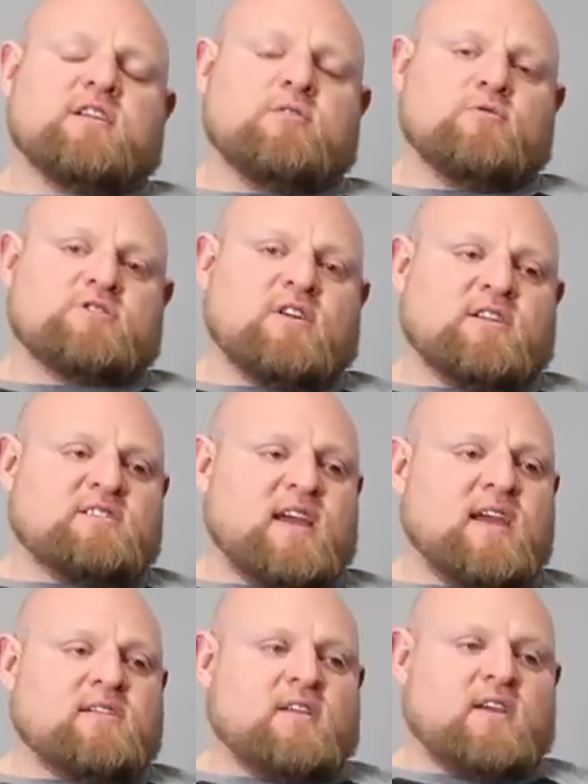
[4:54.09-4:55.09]
that it was going to
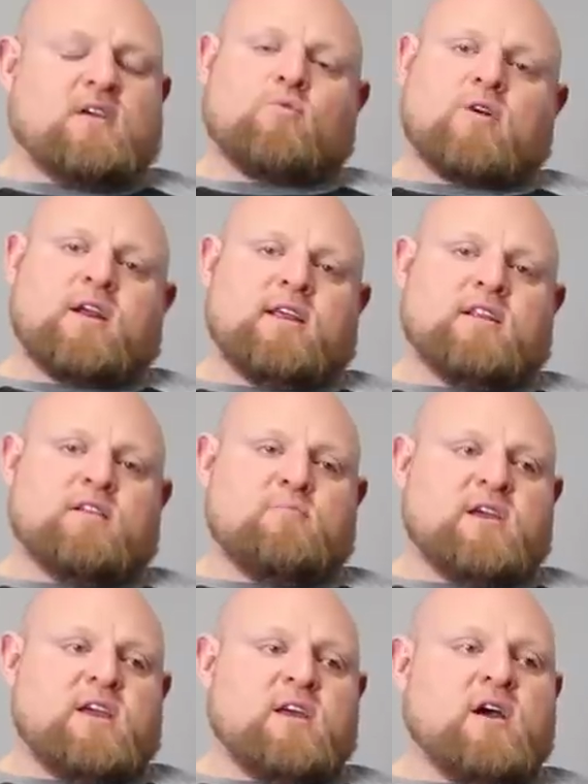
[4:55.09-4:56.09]
take to get where I needed to
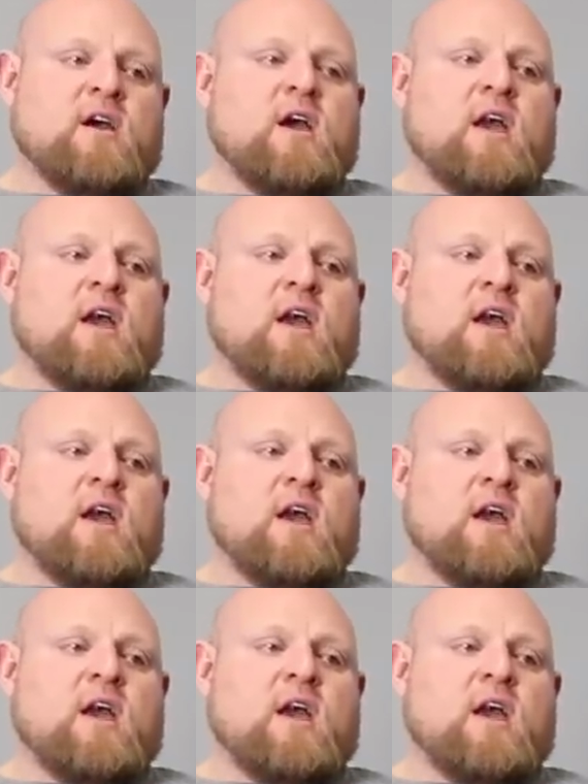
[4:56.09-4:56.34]
be.